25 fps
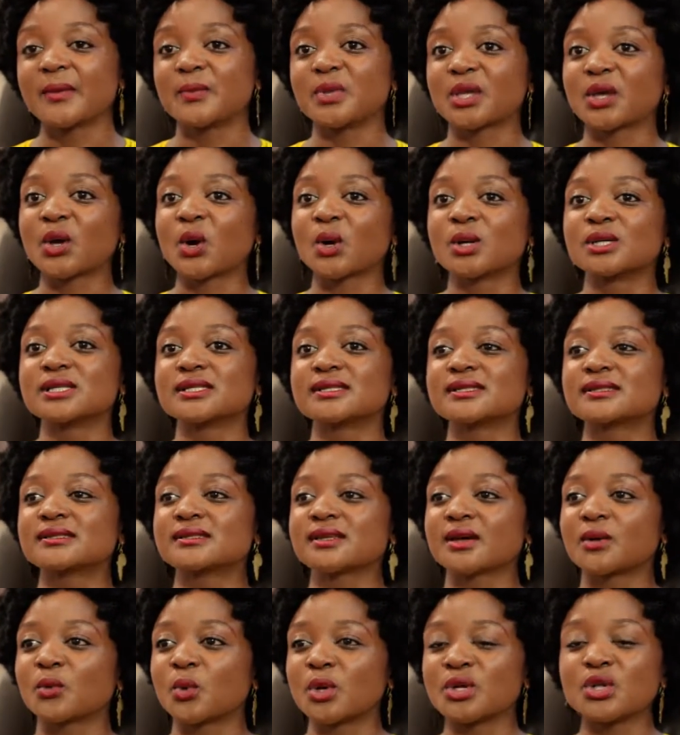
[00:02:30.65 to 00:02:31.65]

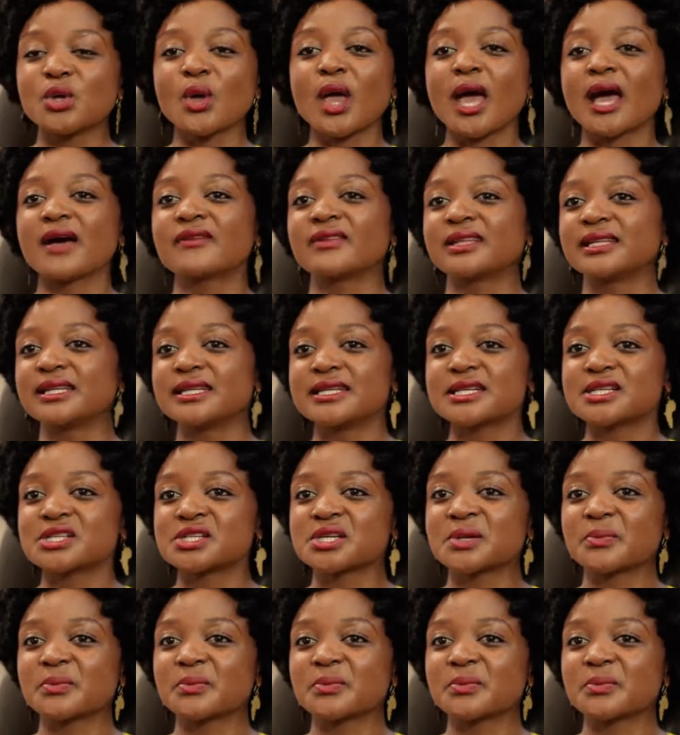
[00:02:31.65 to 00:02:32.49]
Because when you have a leadership